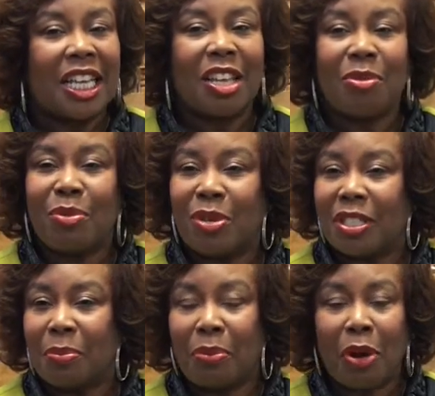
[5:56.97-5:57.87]
It
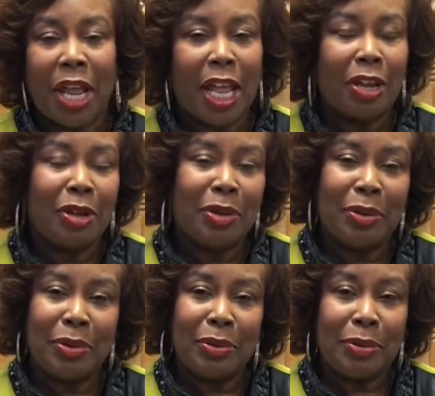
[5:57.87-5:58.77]
was brand
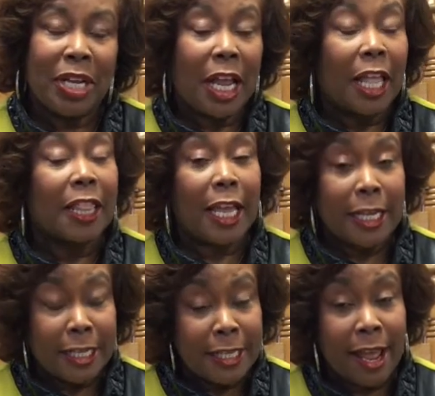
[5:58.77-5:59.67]
new. They
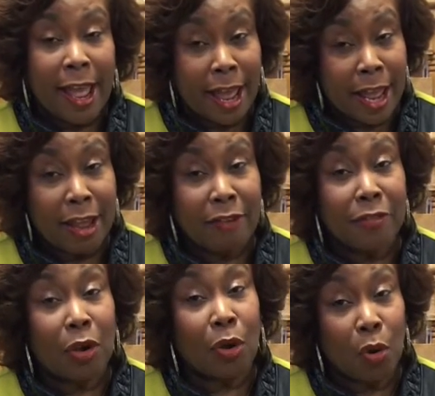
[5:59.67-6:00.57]
didn't
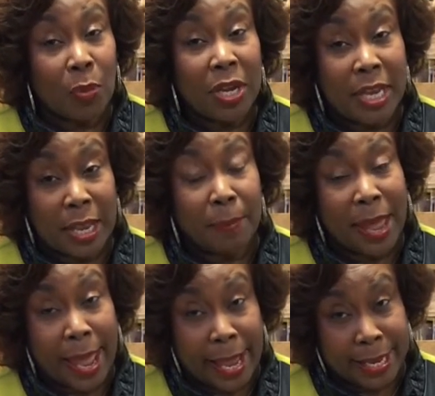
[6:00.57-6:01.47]
have the open day
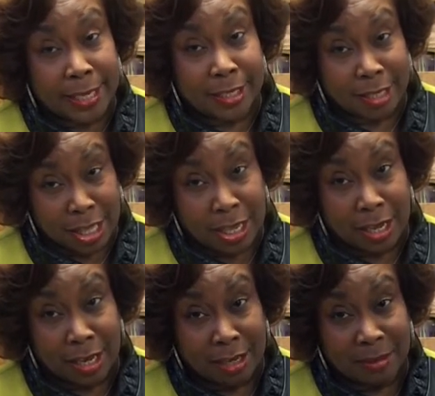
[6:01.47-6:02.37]
package
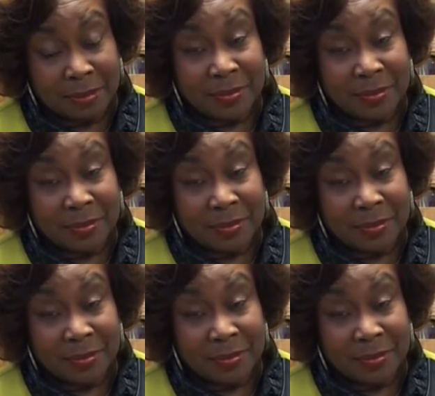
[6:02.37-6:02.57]
then.